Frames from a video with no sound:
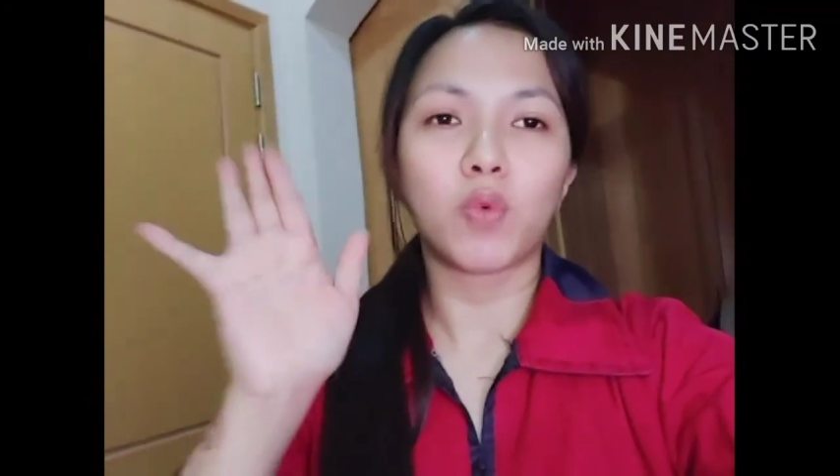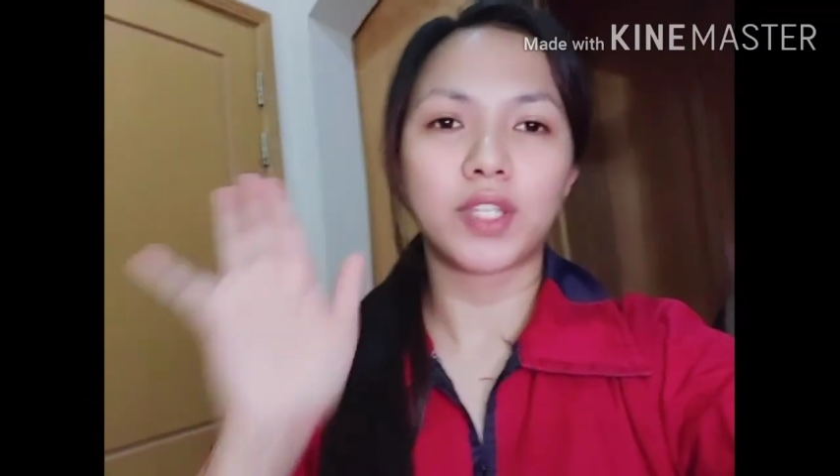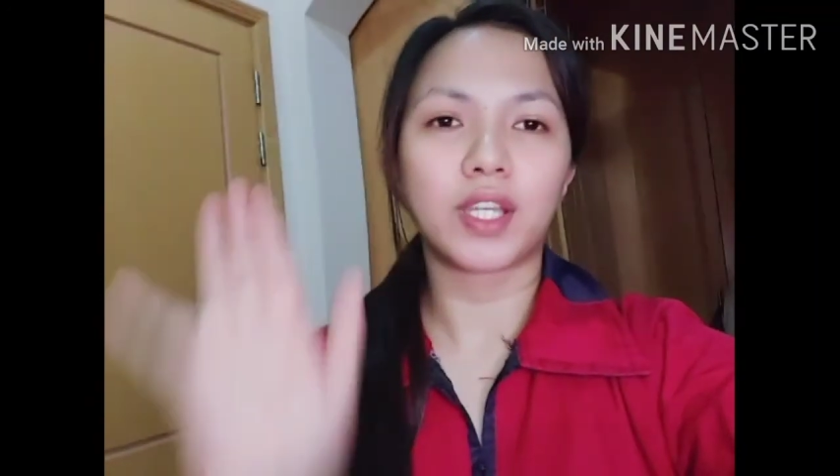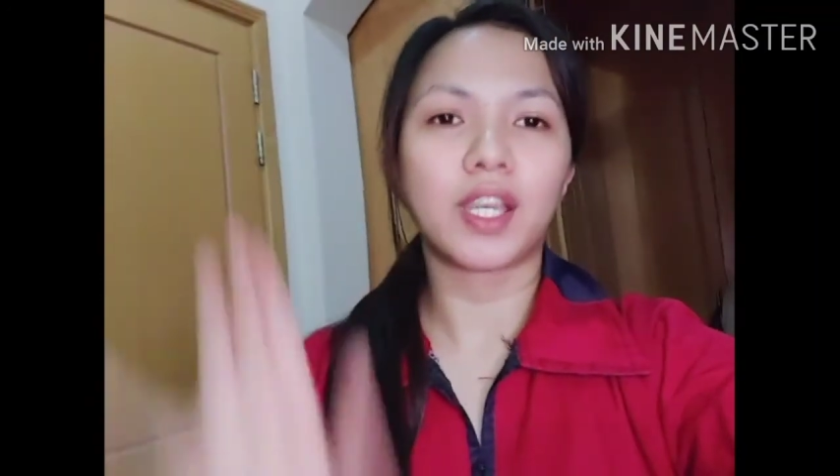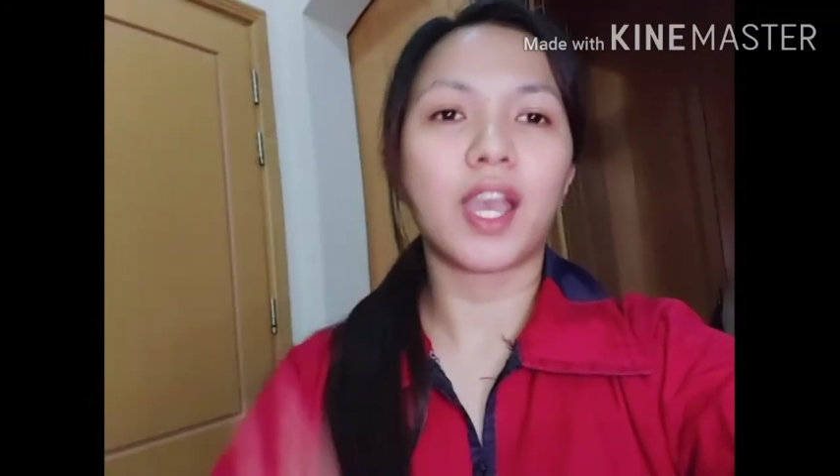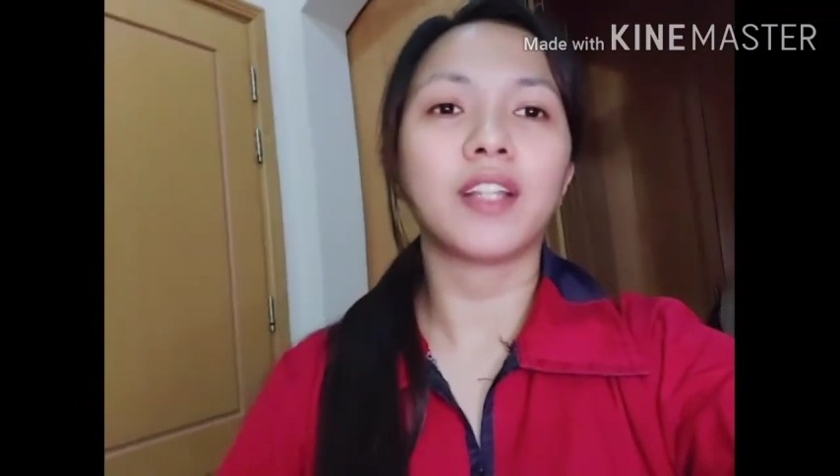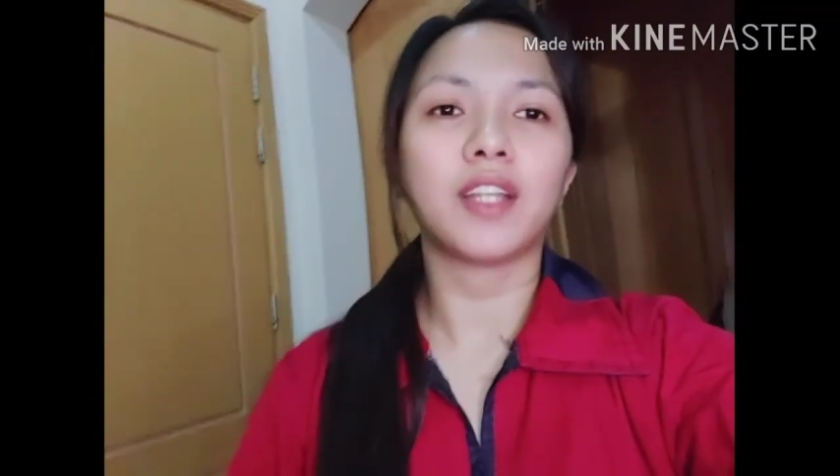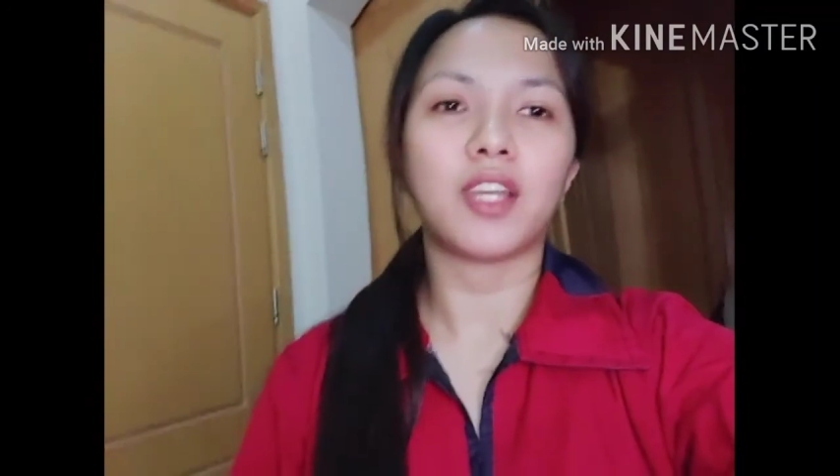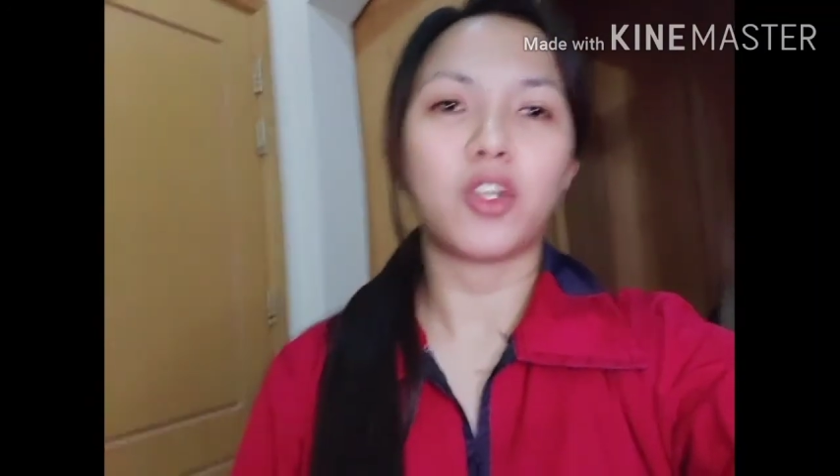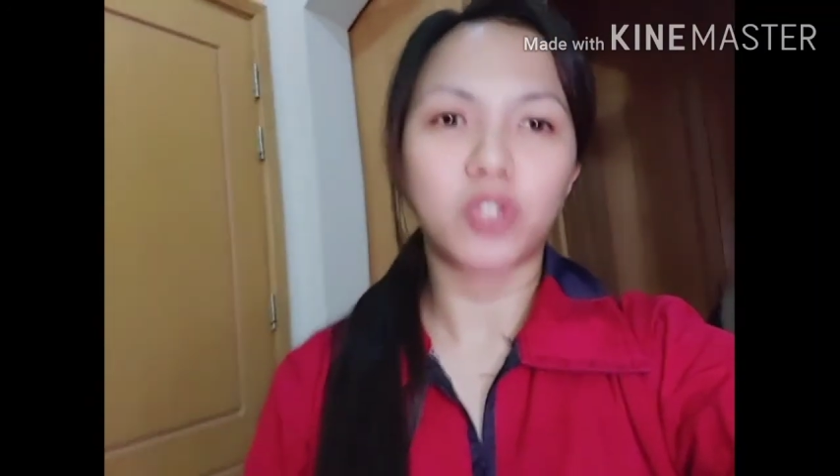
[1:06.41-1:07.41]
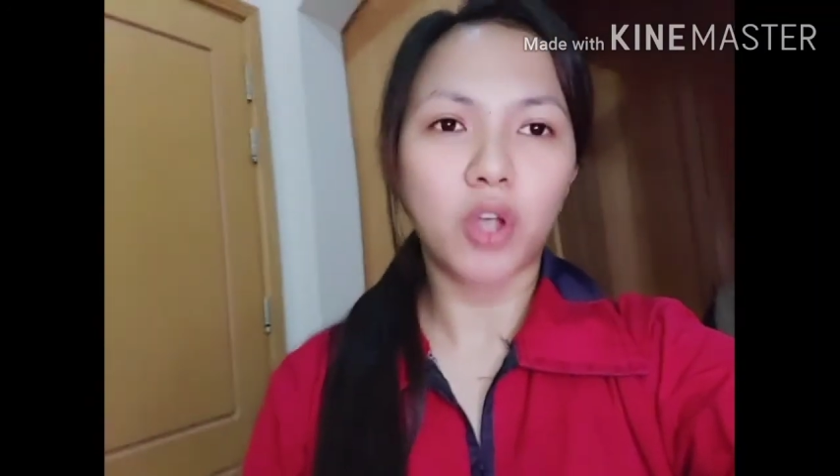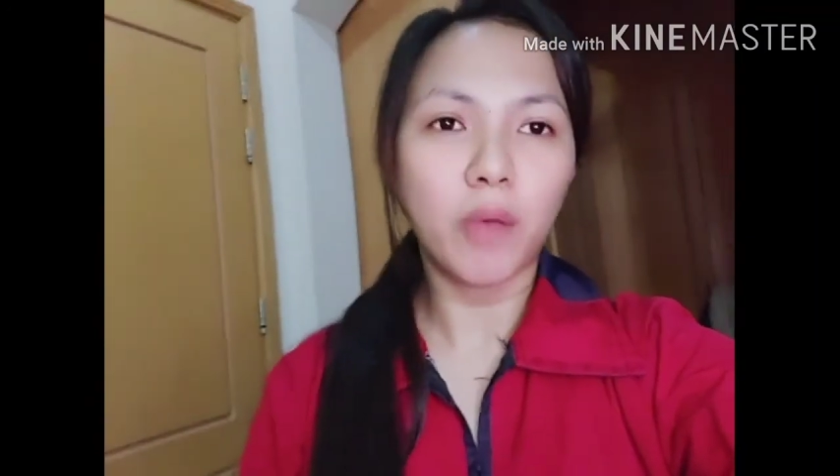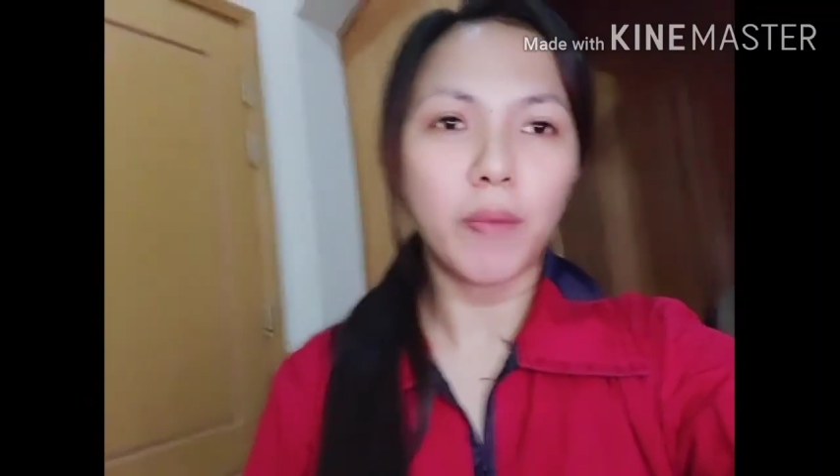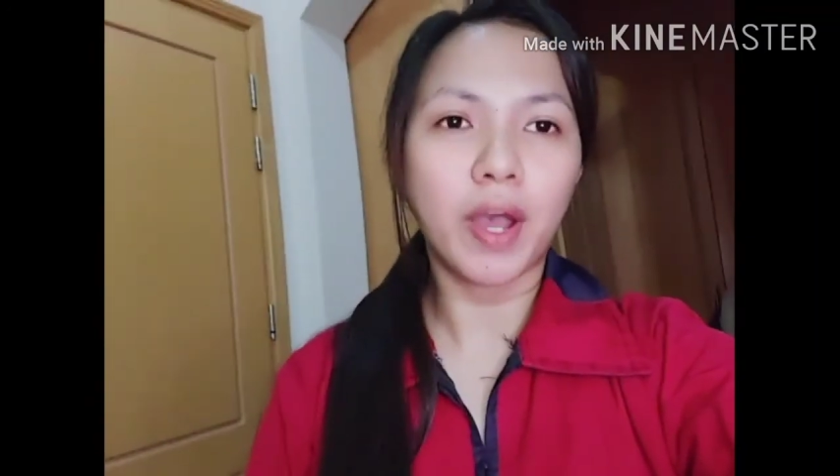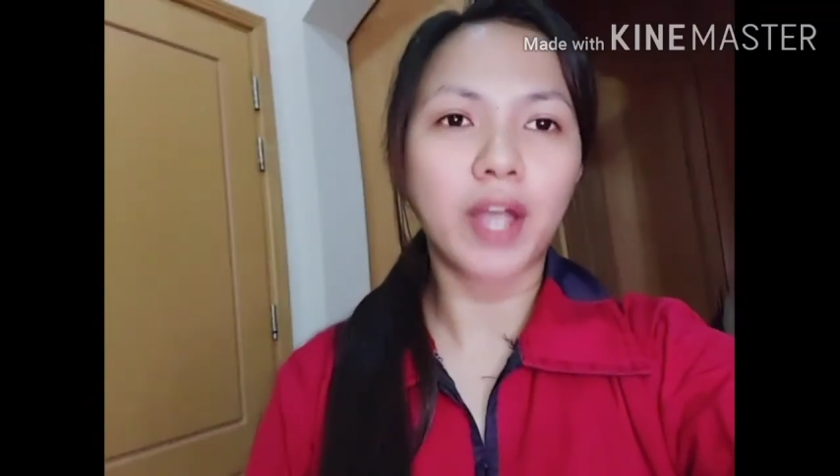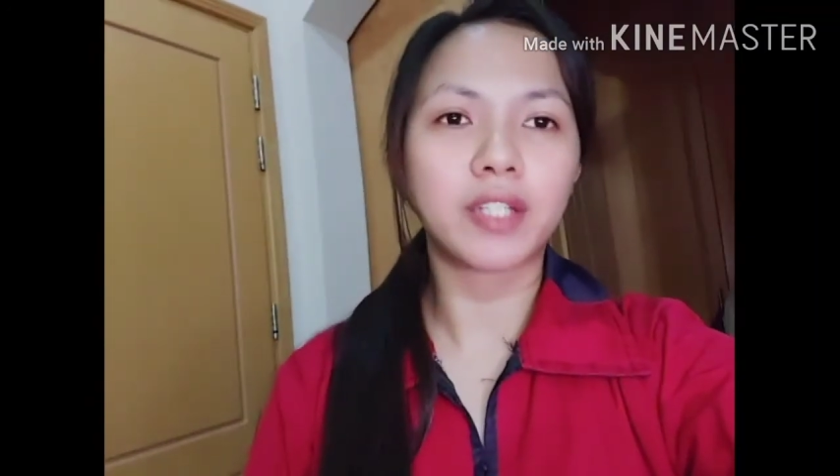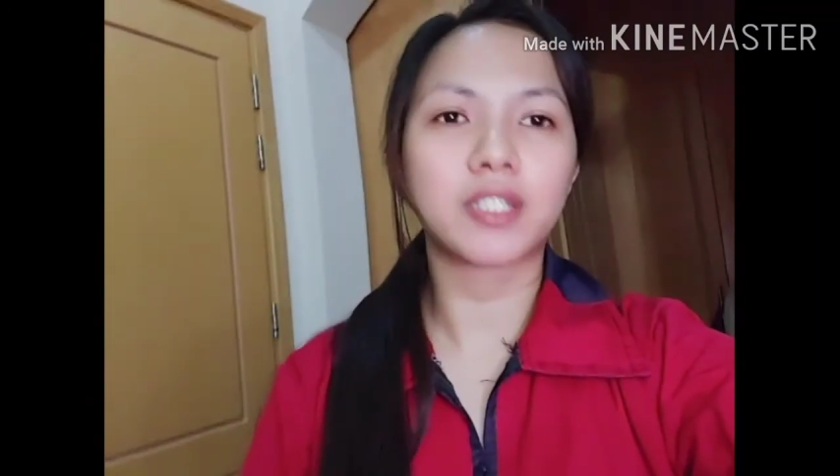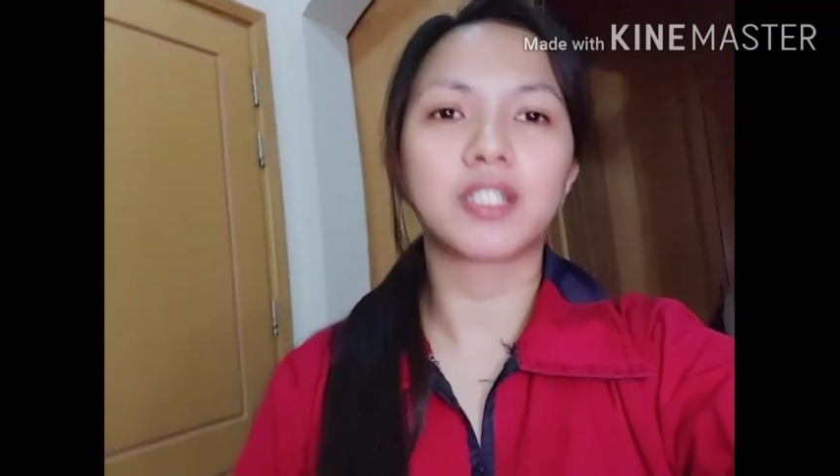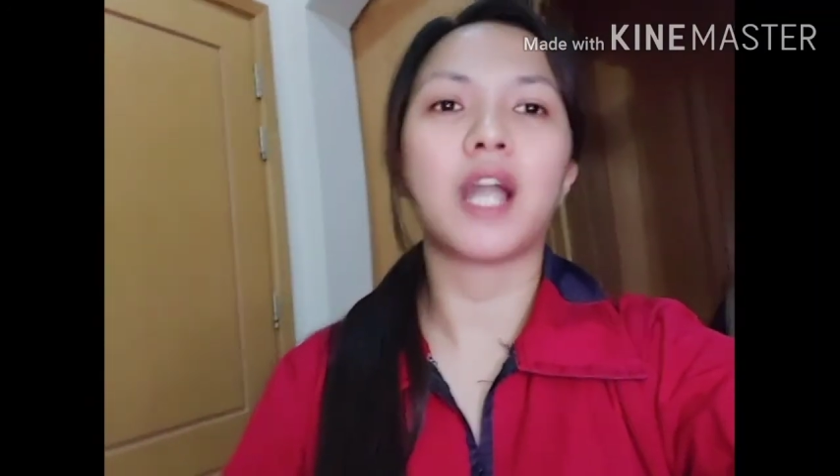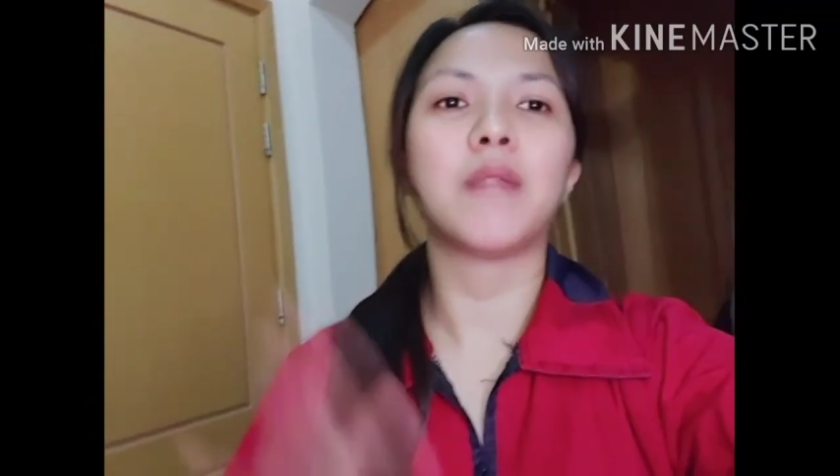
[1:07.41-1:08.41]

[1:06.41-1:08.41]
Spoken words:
once again, thank you so much.